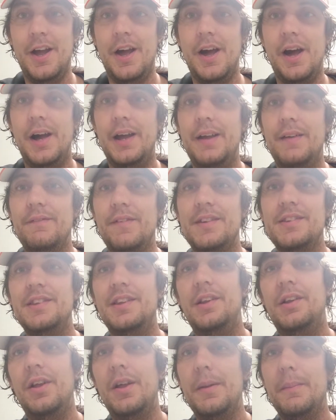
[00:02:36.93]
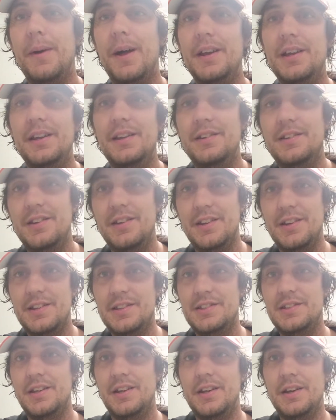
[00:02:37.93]
I invested a lot of money into
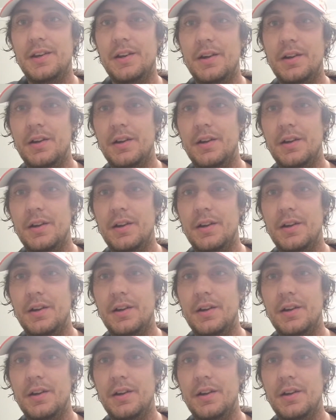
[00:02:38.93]
this, and